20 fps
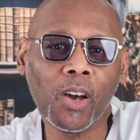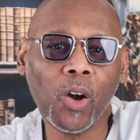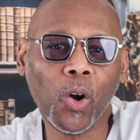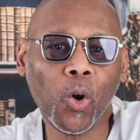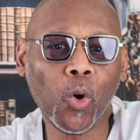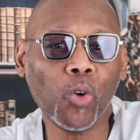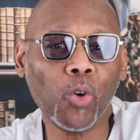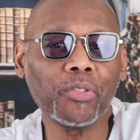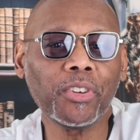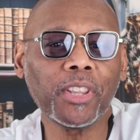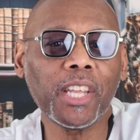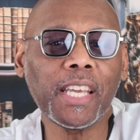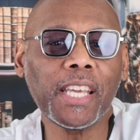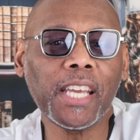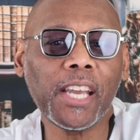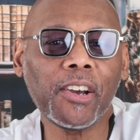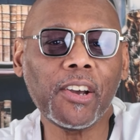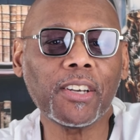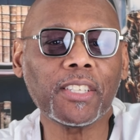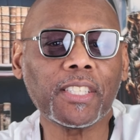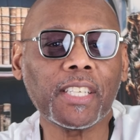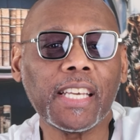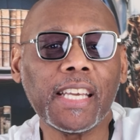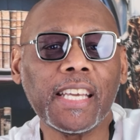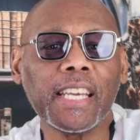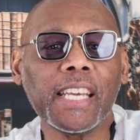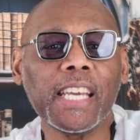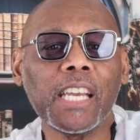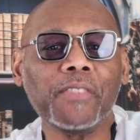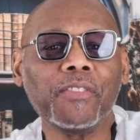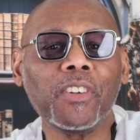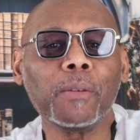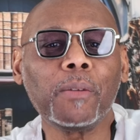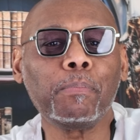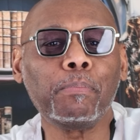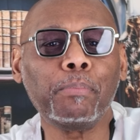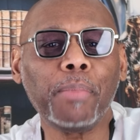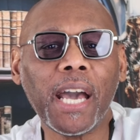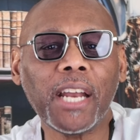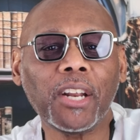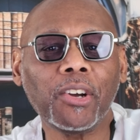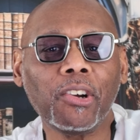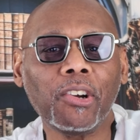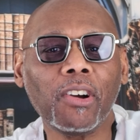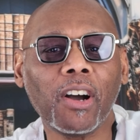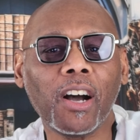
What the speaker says: Over the years, he even bet her